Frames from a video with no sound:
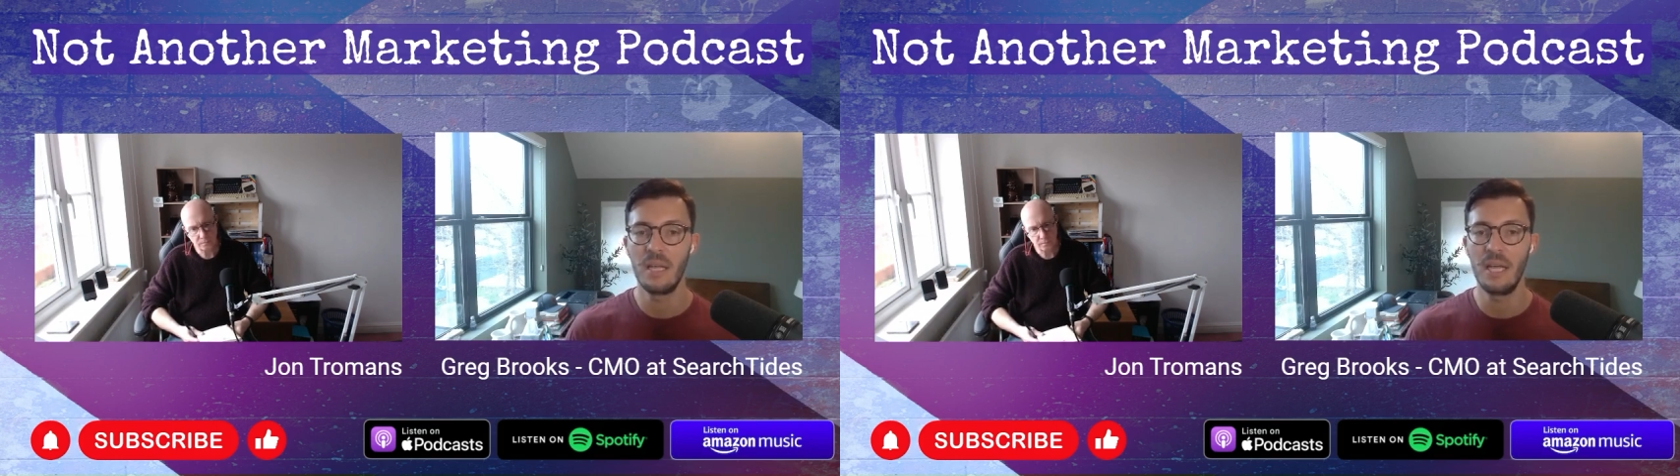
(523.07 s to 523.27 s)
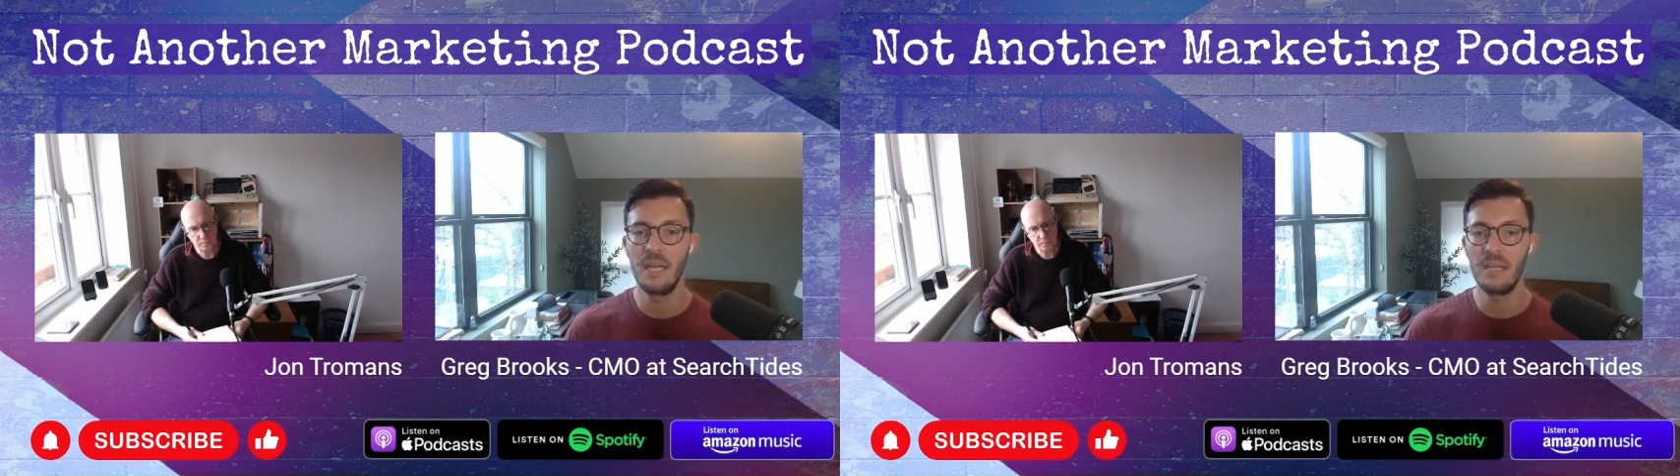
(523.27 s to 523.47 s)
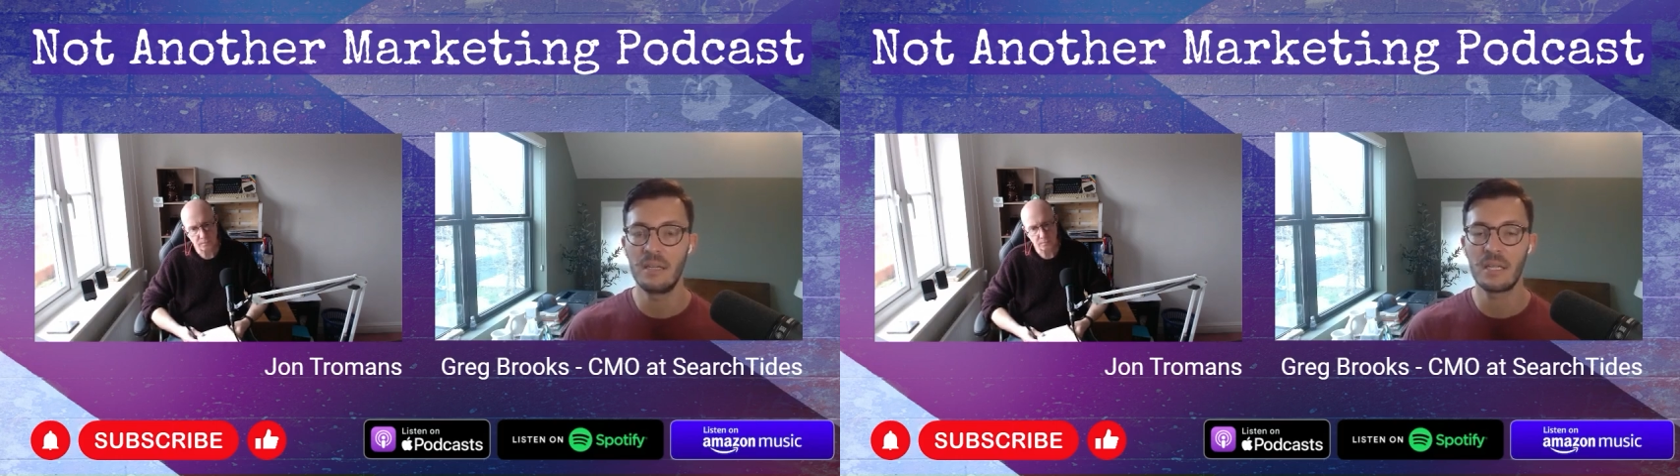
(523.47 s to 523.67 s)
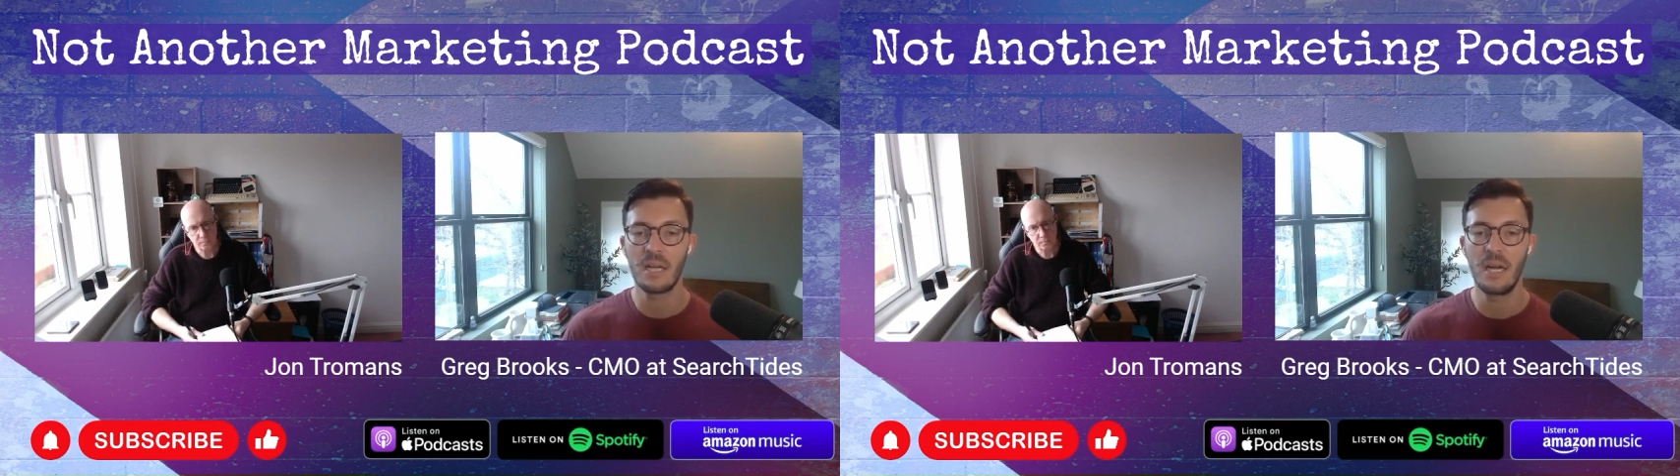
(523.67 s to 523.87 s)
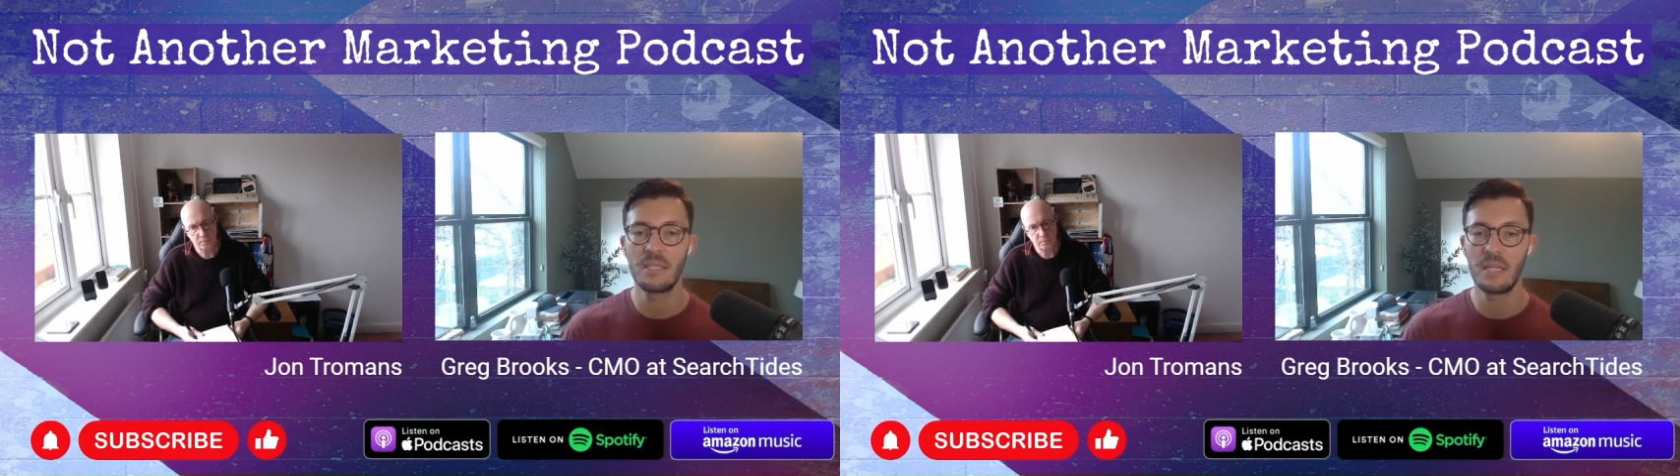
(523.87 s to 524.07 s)
in the
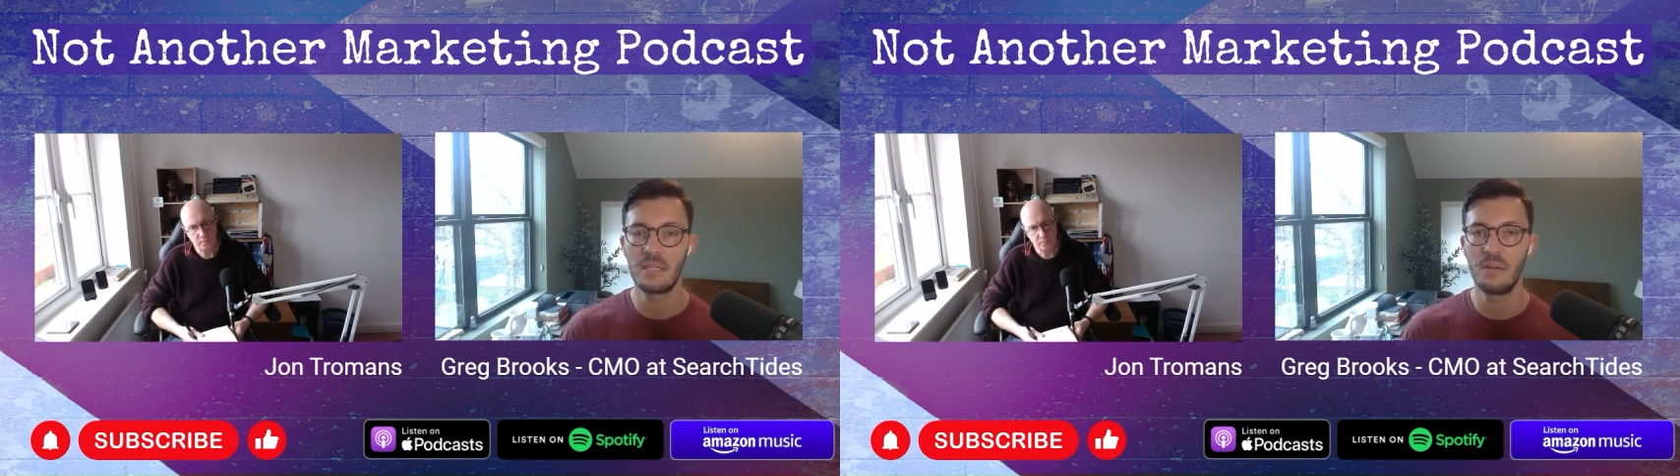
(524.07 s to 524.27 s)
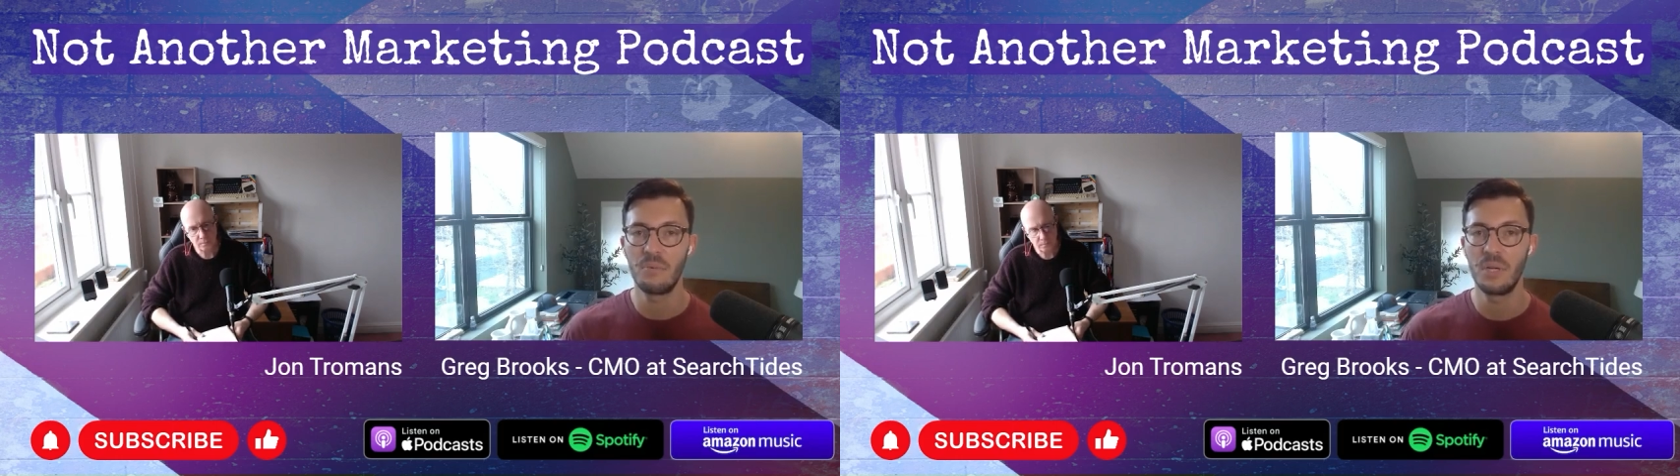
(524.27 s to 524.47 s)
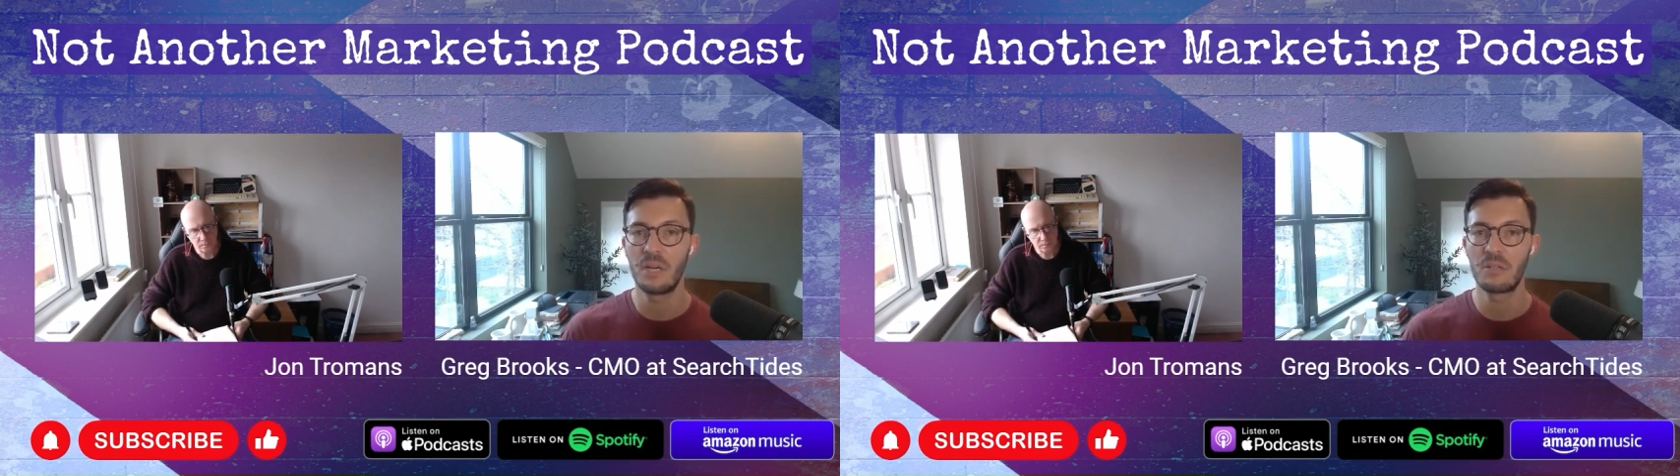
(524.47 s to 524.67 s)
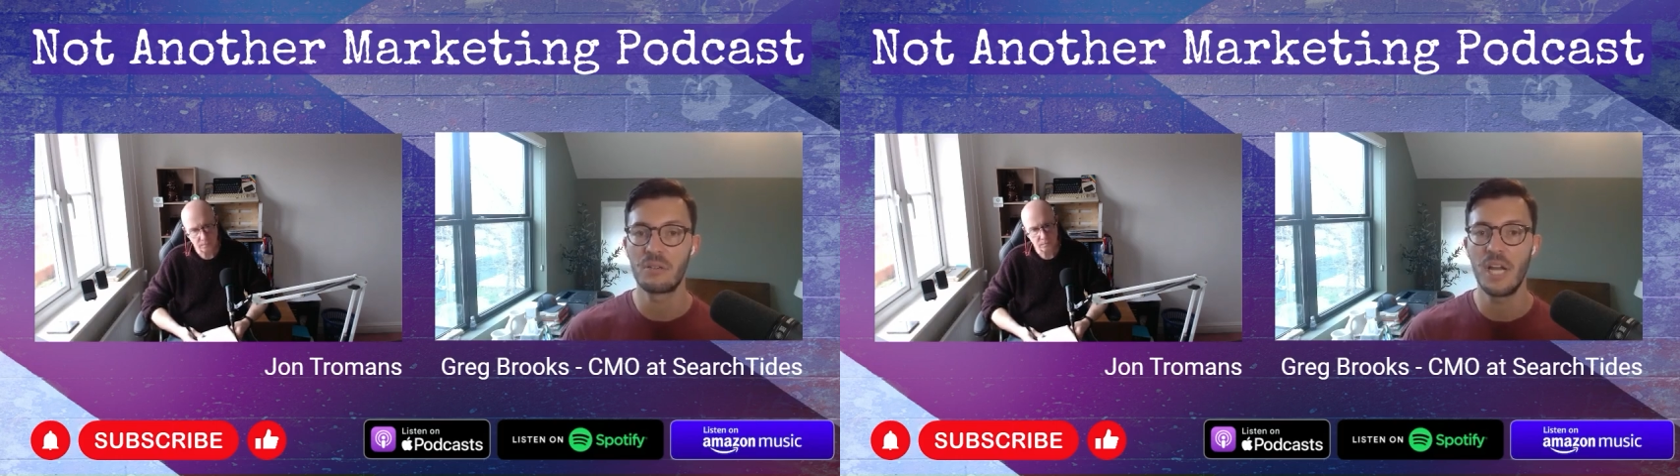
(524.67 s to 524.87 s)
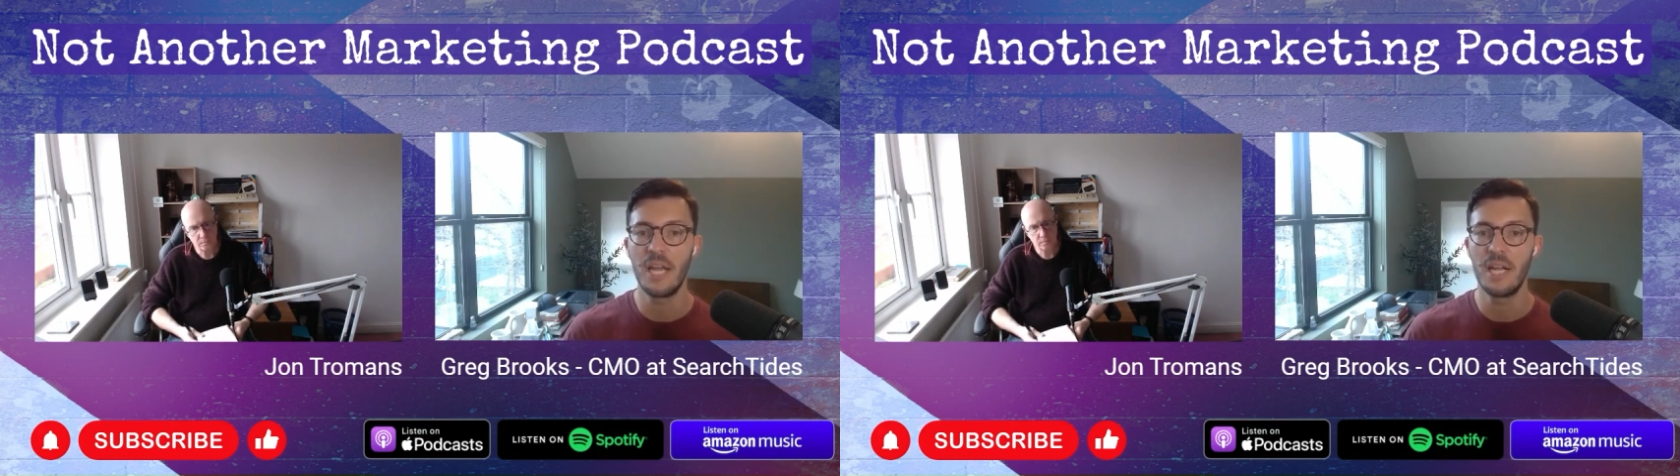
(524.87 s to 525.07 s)
content that we are
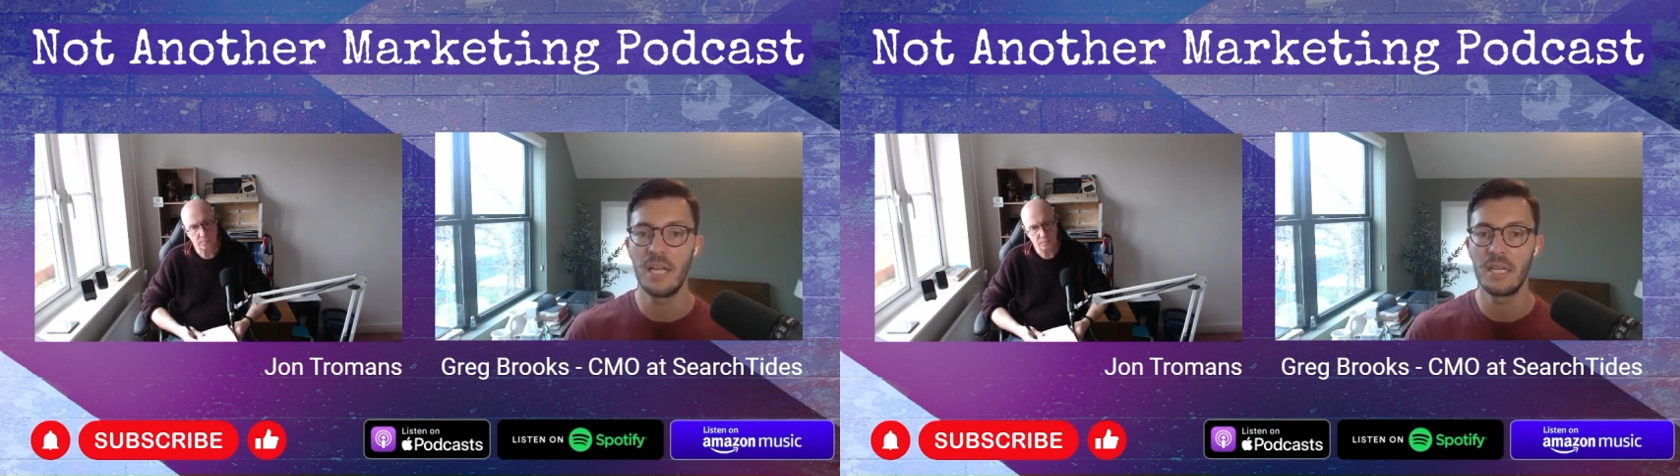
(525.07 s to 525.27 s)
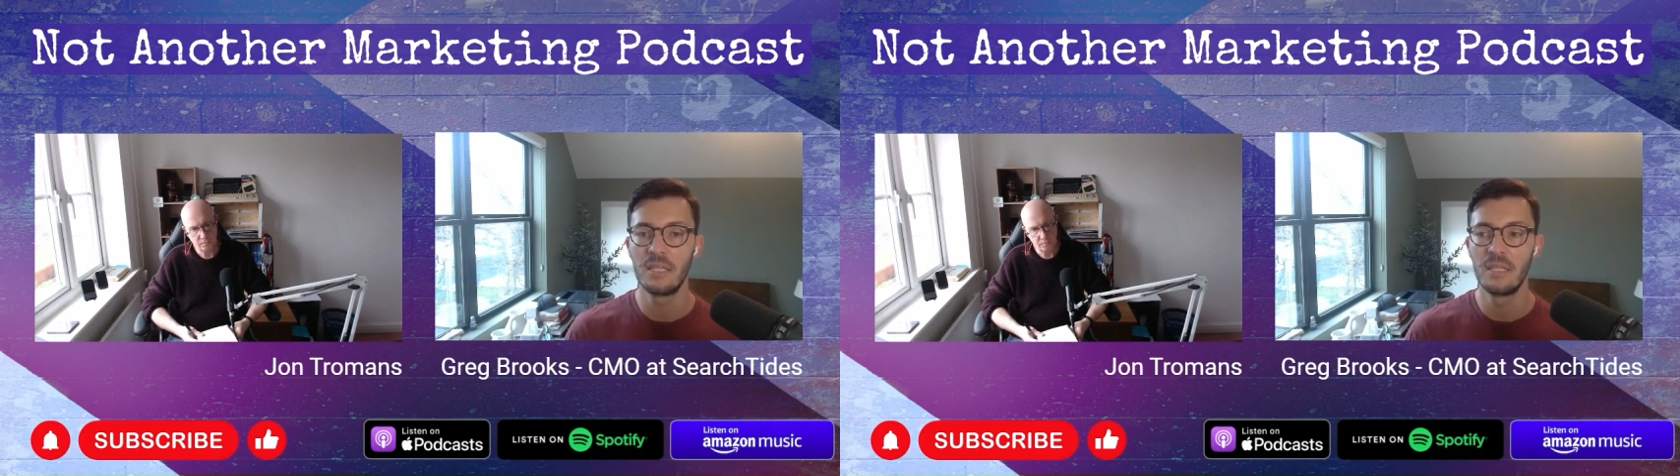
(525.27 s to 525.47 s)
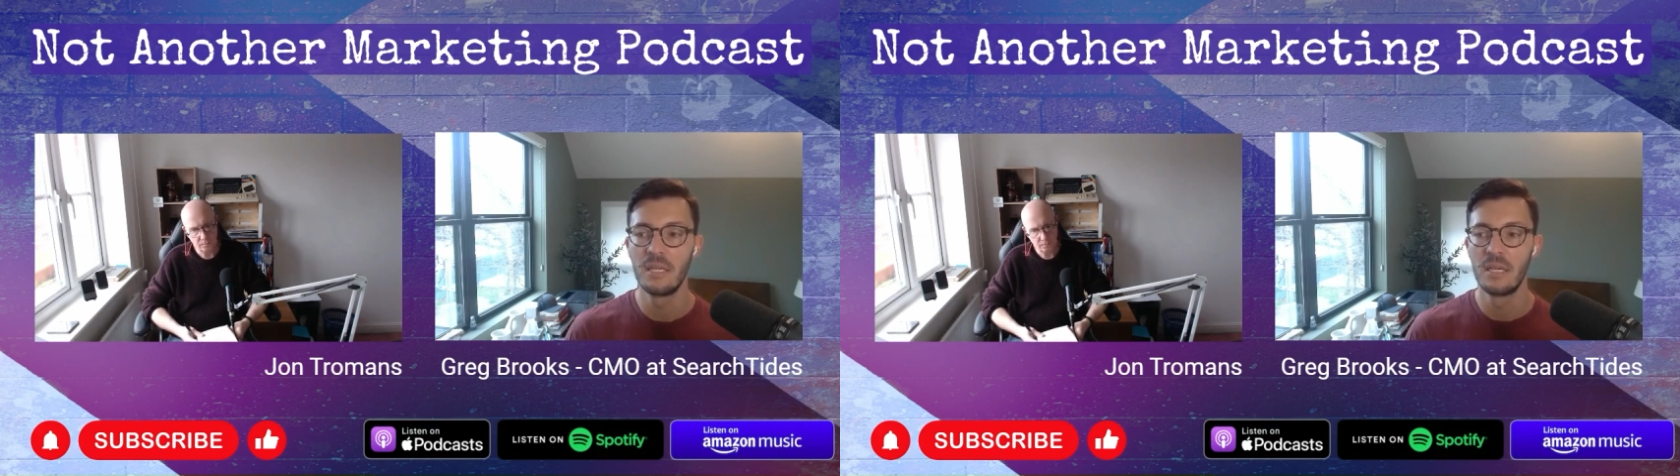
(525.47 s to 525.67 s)
creating?